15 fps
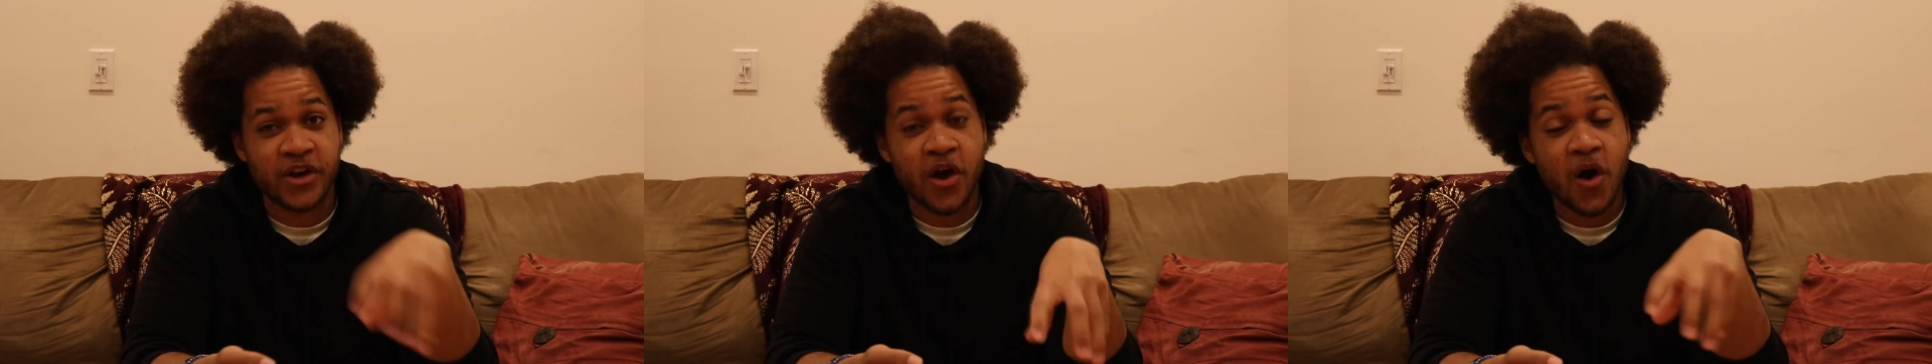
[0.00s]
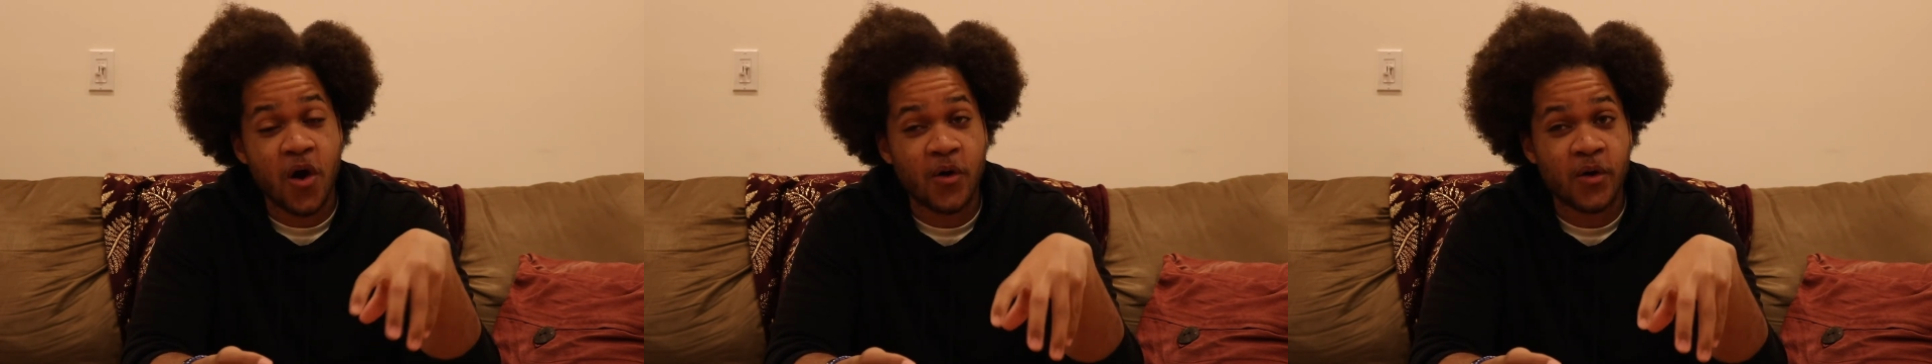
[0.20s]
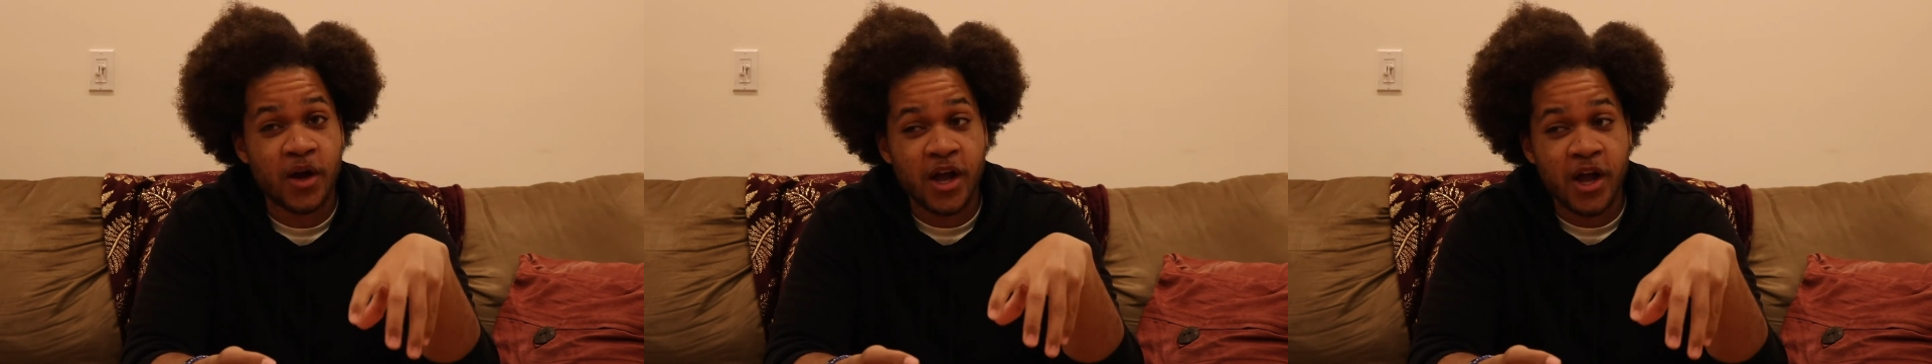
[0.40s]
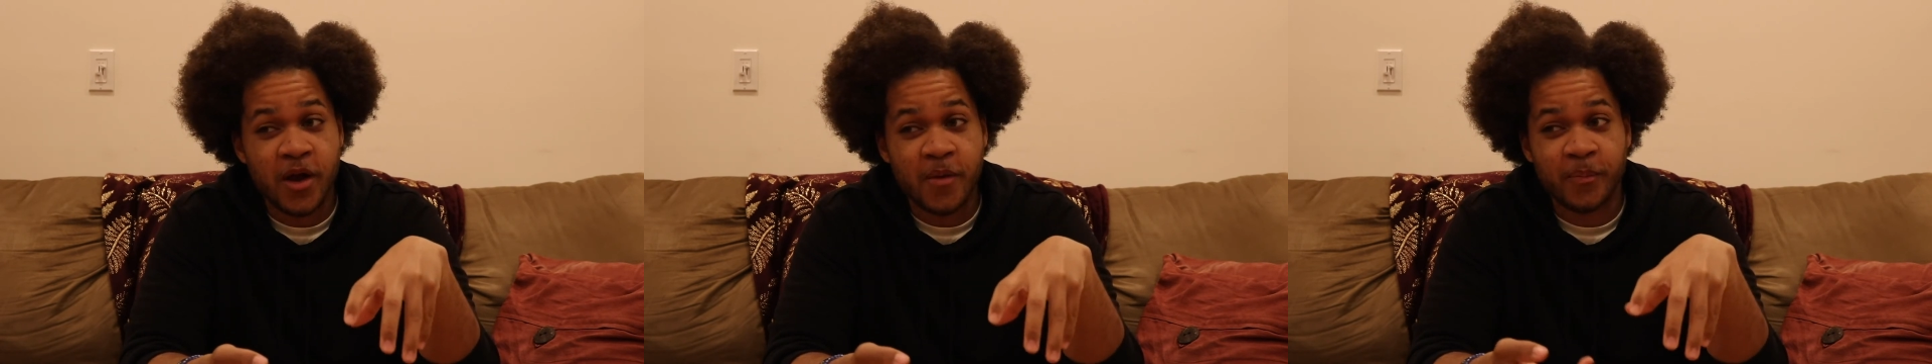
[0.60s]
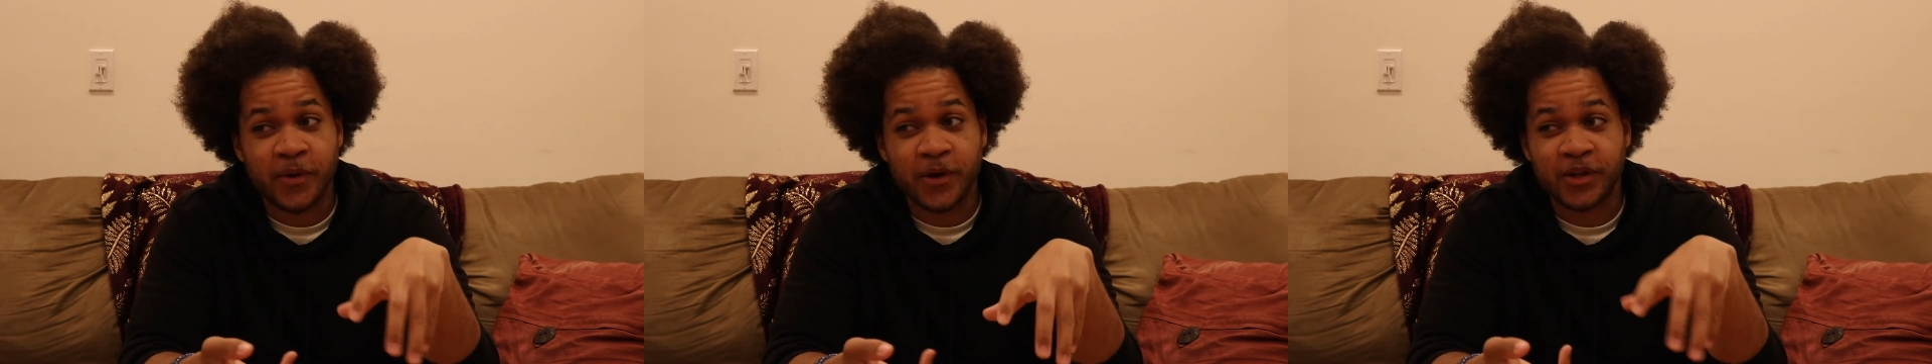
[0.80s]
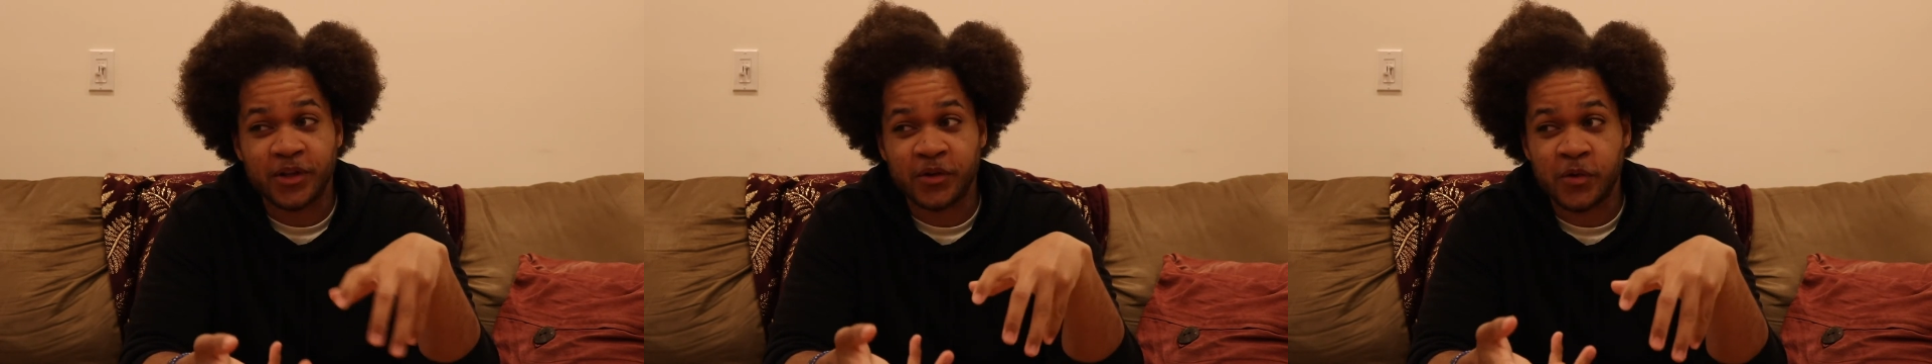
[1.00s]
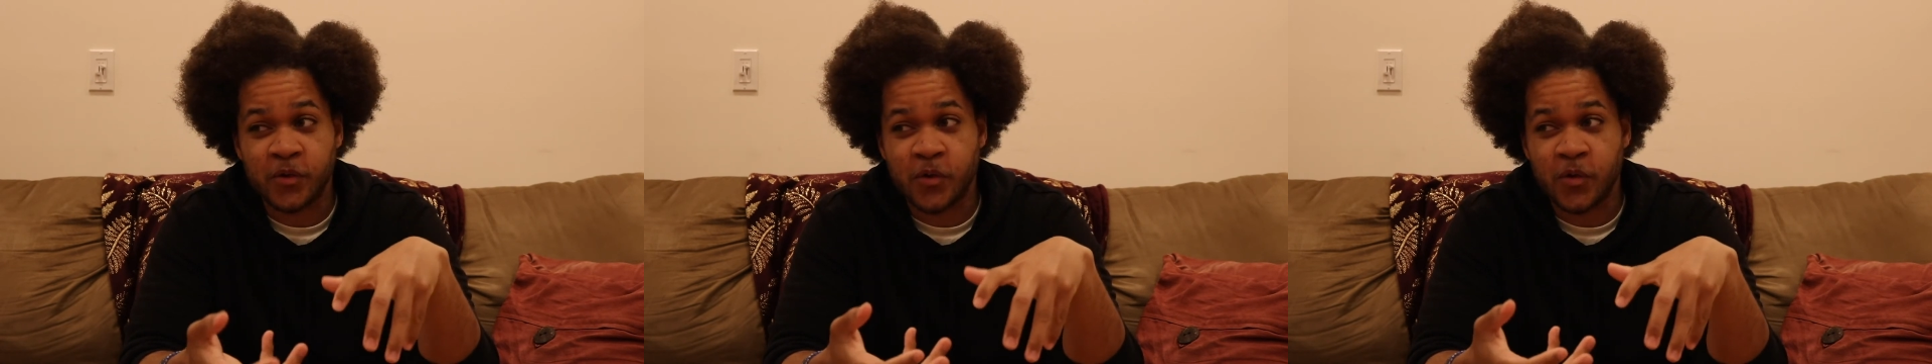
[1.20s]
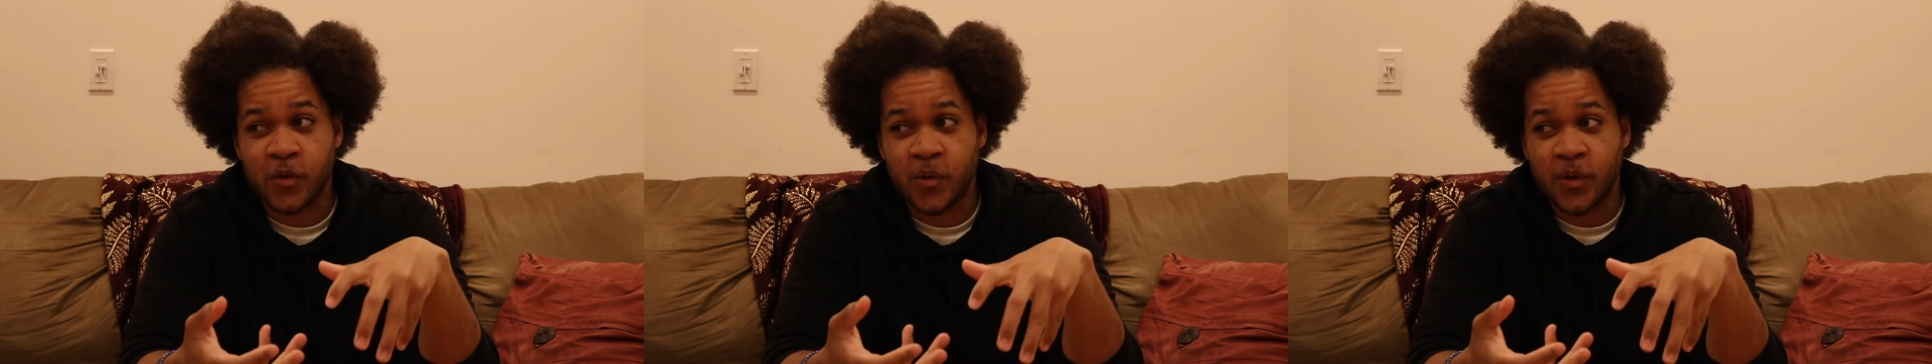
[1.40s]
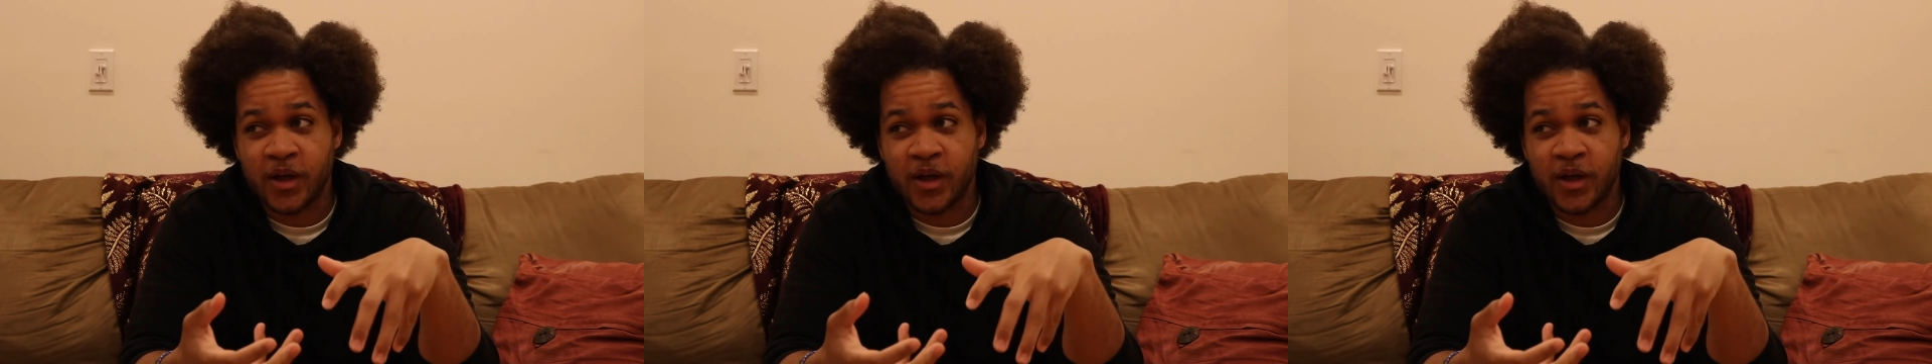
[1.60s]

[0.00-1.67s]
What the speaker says: know, but who